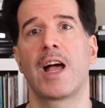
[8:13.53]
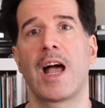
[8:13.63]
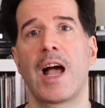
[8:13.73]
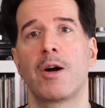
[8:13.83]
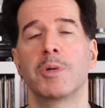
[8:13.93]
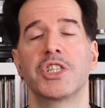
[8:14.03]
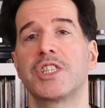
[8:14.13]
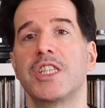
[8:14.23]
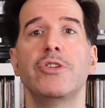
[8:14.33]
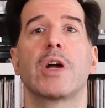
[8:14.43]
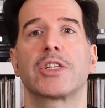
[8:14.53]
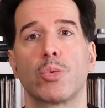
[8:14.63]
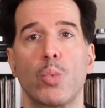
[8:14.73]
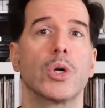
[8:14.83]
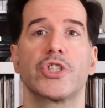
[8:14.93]
how much T-Rex
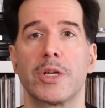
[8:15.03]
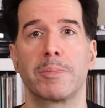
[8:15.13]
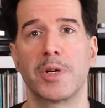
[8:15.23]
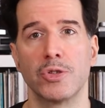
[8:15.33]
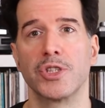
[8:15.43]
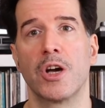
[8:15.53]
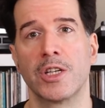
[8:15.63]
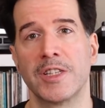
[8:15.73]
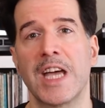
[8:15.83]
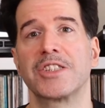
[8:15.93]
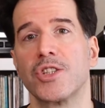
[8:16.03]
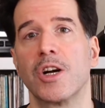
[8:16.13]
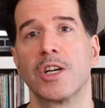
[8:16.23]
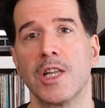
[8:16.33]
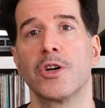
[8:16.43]
worship goes on in that
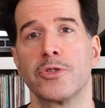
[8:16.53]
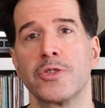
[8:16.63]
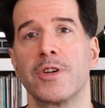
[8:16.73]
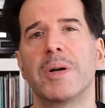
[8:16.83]
song alone.